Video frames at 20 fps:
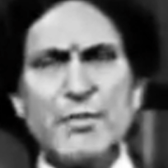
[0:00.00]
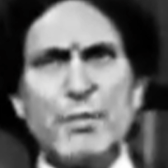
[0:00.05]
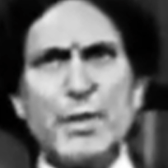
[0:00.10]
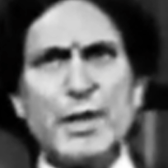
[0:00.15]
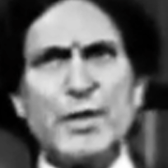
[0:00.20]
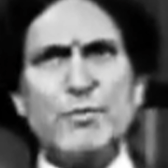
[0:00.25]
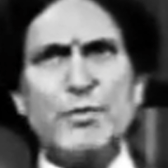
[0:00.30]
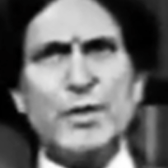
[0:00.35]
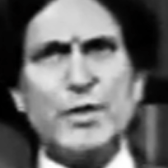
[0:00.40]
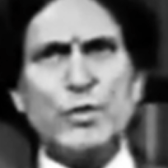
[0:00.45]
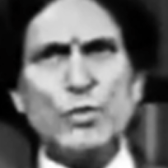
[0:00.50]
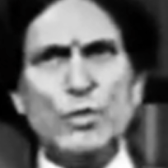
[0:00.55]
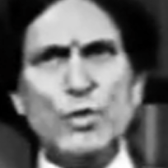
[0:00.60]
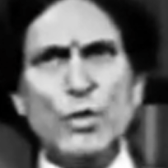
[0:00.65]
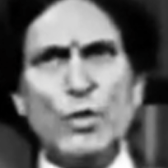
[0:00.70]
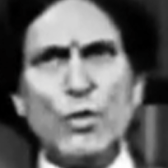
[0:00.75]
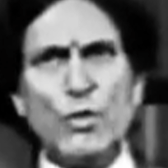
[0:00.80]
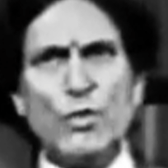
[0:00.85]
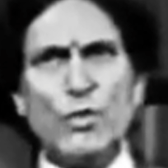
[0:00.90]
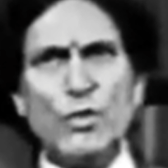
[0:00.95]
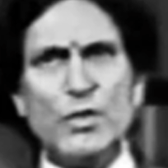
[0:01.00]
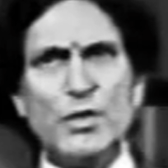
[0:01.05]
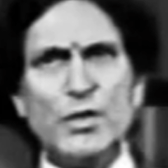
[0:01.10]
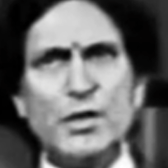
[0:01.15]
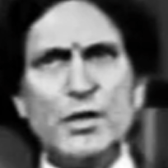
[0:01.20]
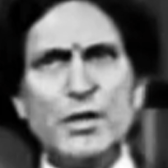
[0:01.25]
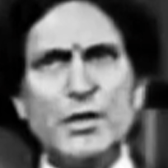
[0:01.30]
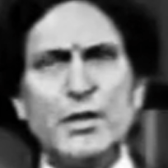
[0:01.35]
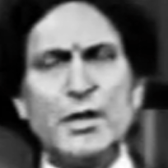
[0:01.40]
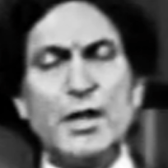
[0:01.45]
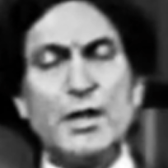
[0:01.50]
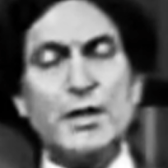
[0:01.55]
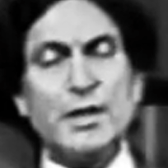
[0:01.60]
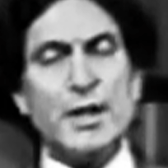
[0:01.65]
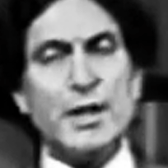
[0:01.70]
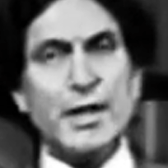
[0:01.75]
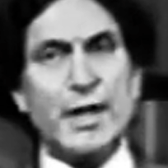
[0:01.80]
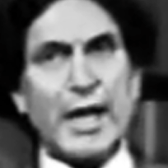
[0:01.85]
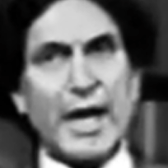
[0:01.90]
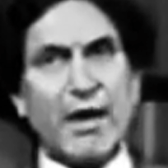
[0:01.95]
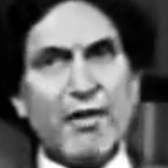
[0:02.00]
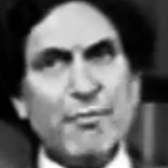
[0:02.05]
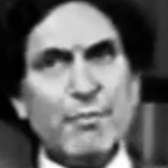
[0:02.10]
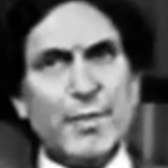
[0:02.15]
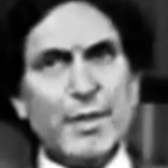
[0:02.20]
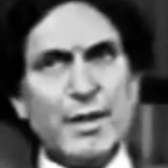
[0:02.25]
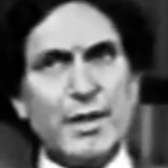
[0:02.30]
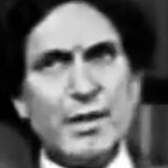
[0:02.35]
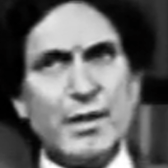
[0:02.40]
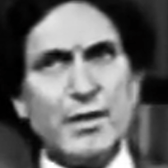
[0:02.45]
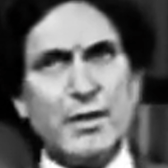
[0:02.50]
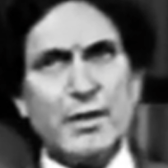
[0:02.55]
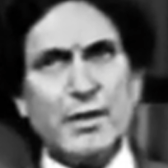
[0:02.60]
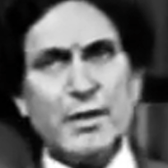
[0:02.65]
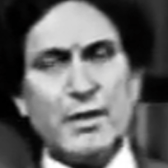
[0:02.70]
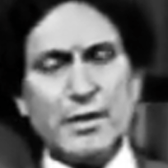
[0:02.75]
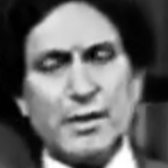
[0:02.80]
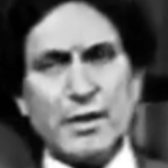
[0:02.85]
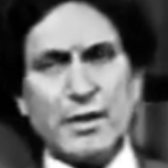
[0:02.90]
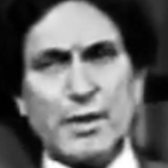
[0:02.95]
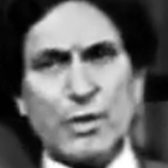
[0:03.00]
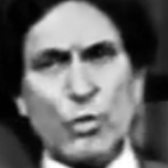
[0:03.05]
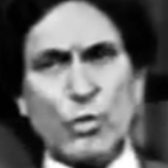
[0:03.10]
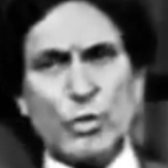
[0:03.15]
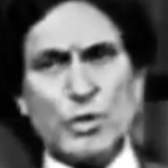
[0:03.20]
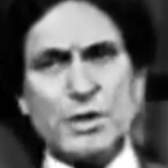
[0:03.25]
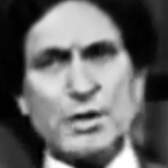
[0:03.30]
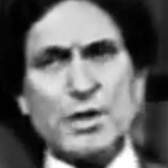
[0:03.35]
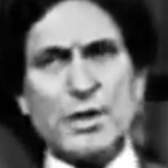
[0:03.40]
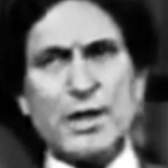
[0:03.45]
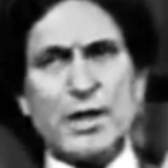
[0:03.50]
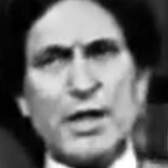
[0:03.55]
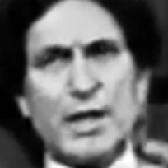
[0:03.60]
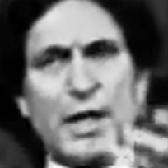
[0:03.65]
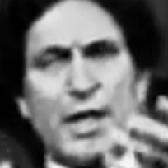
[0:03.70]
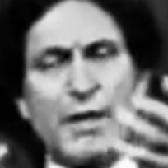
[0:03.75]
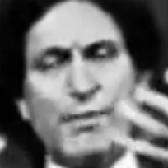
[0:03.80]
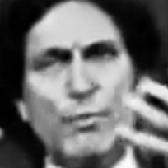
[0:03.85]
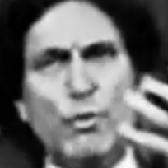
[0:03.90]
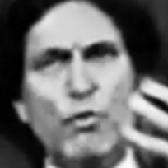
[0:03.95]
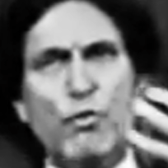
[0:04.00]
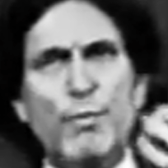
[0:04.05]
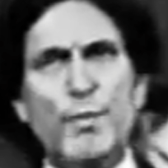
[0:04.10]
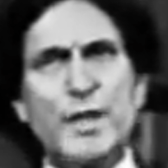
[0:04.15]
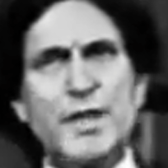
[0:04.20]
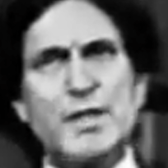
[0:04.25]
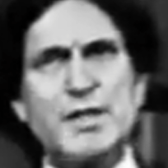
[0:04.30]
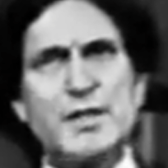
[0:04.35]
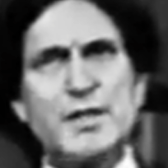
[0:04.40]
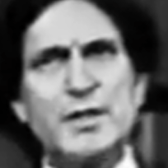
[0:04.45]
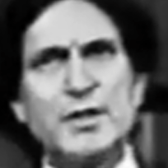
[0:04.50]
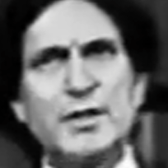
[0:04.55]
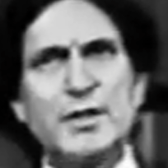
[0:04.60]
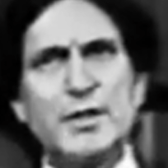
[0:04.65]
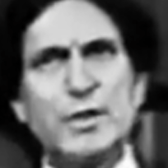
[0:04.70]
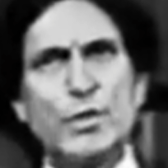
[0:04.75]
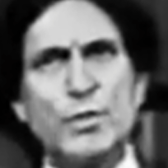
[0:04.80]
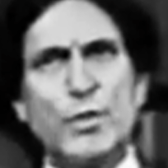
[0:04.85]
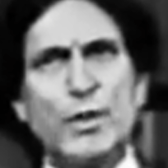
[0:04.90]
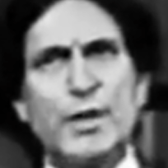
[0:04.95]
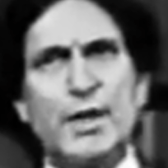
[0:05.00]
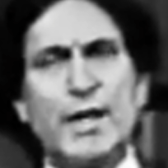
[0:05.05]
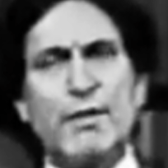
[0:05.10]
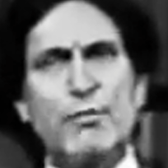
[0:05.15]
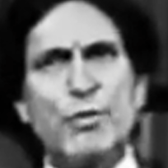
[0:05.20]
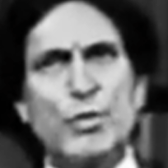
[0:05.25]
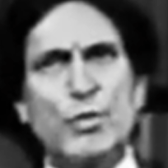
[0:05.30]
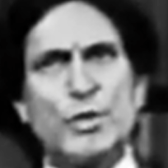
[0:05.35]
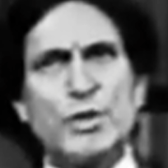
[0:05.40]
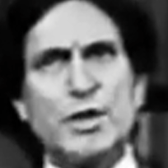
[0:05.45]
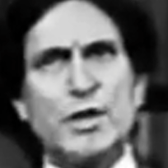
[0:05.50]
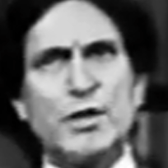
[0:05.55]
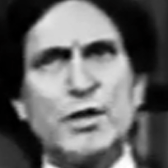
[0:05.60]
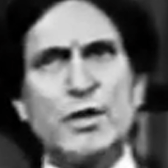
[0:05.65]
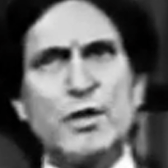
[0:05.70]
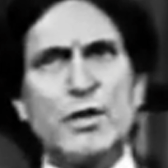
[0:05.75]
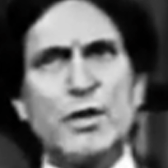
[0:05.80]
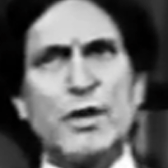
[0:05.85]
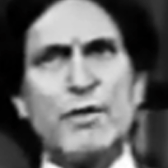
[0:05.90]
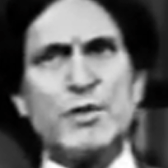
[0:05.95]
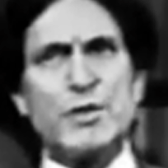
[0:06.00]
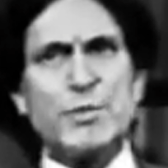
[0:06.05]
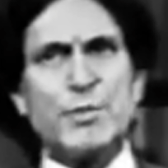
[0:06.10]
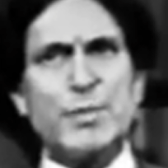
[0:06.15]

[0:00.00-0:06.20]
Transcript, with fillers: But we do know that there have been growths and movements to an evolution of